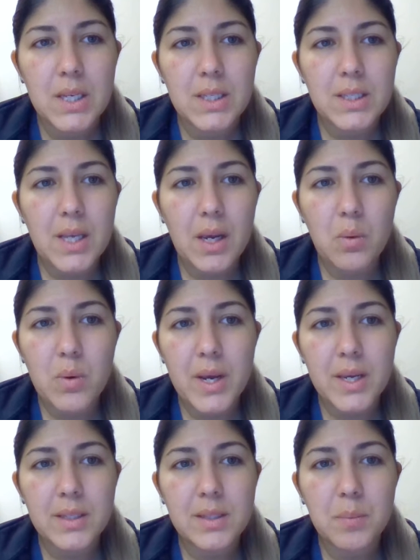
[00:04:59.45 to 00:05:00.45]

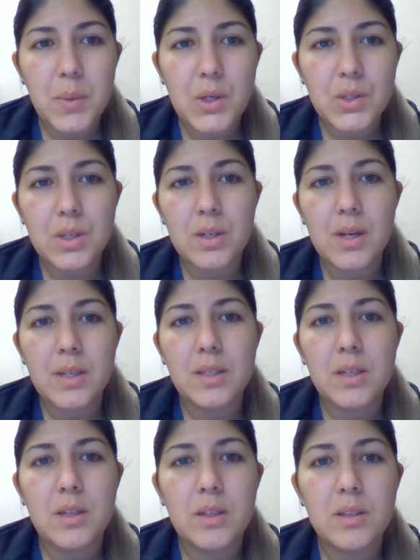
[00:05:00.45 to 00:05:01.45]
Psych-wise, the patient denies
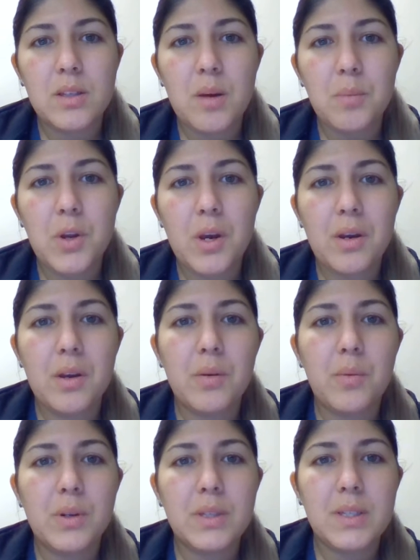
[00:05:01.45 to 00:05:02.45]
any insomnia,
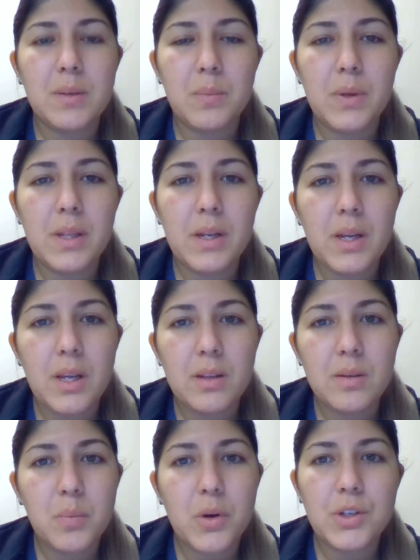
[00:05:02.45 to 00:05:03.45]
irritability,
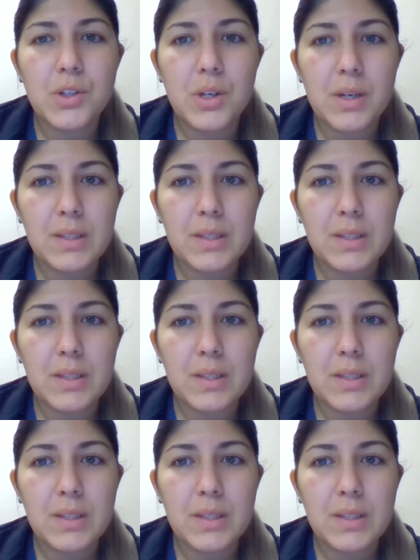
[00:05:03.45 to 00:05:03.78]
depression,